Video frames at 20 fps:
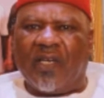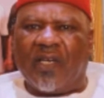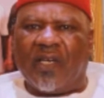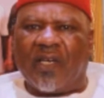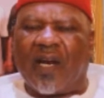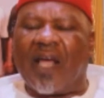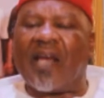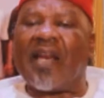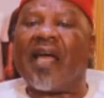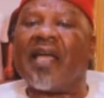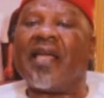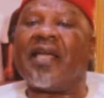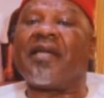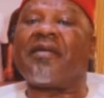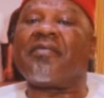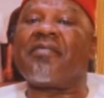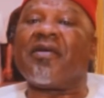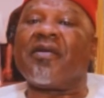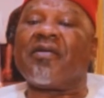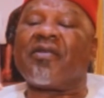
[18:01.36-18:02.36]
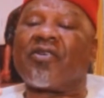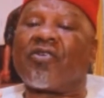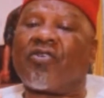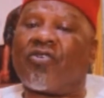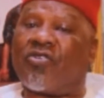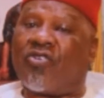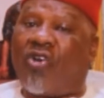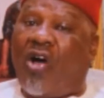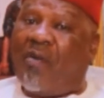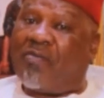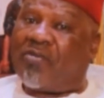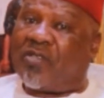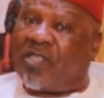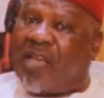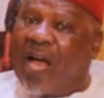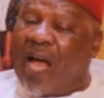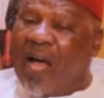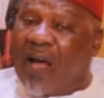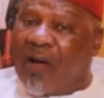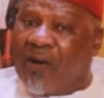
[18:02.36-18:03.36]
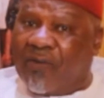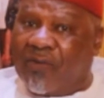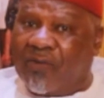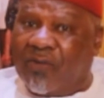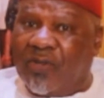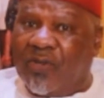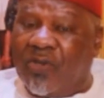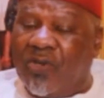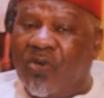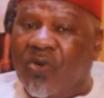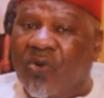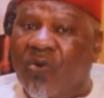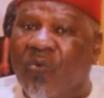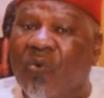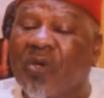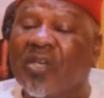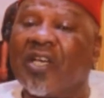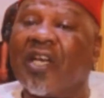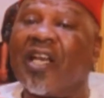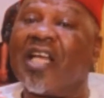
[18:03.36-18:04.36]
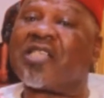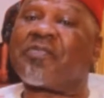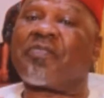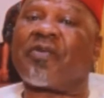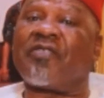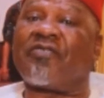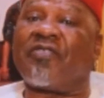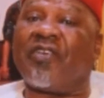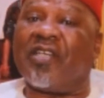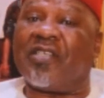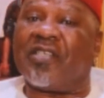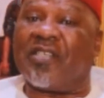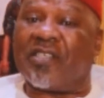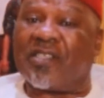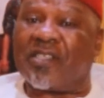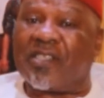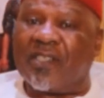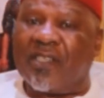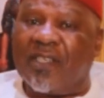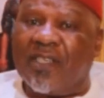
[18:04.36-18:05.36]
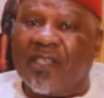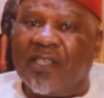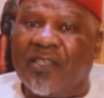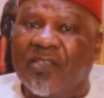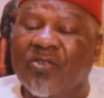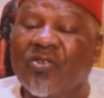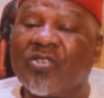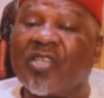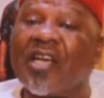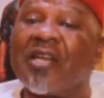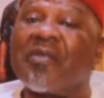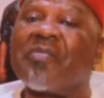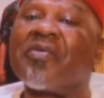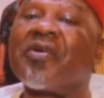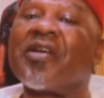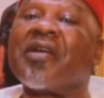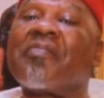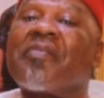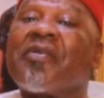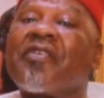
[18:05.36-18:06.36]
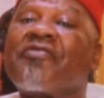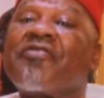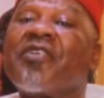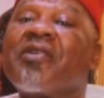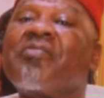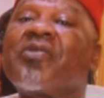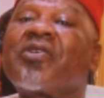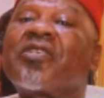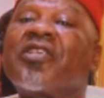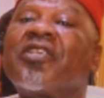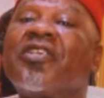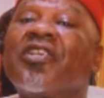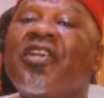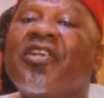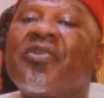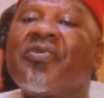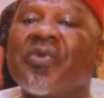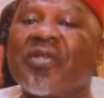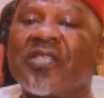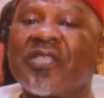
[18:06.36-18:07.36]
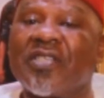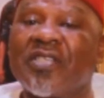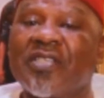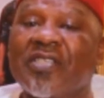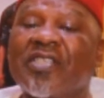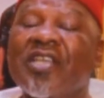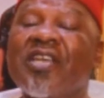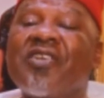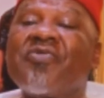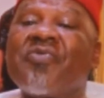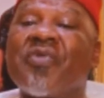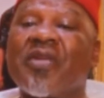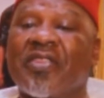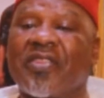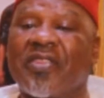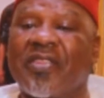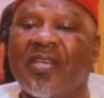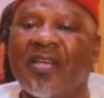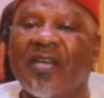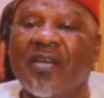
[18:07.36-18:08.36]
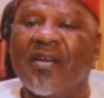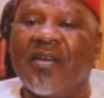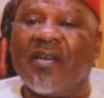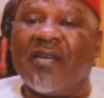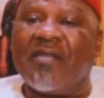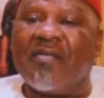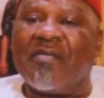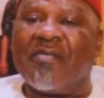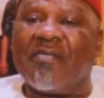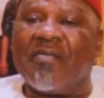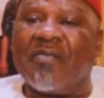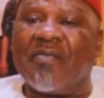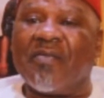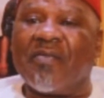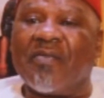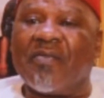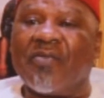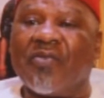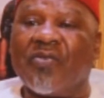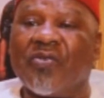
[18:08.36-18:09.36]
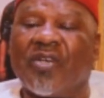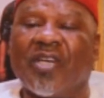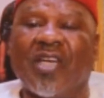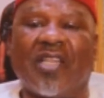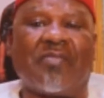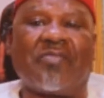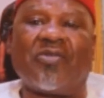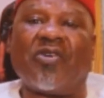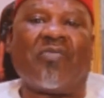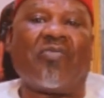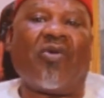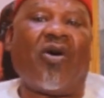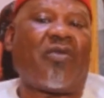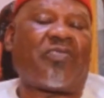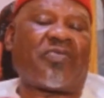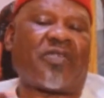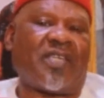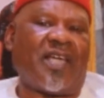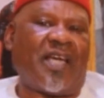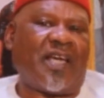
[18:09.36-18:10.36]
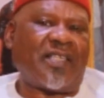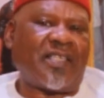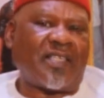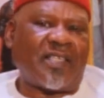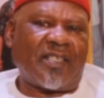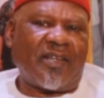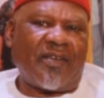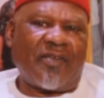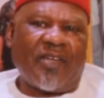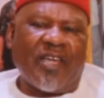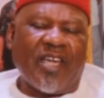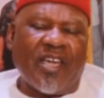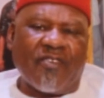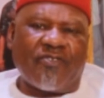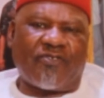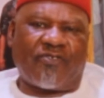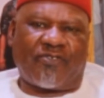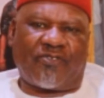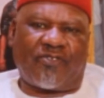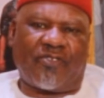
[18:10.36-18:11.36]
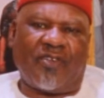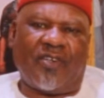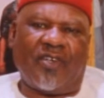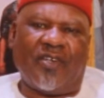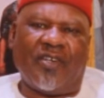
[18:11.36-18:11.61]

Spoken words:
Rather, he comes down with the less privileges. Those are the people he prefers mostly dealing with, staying with. You get me more upset if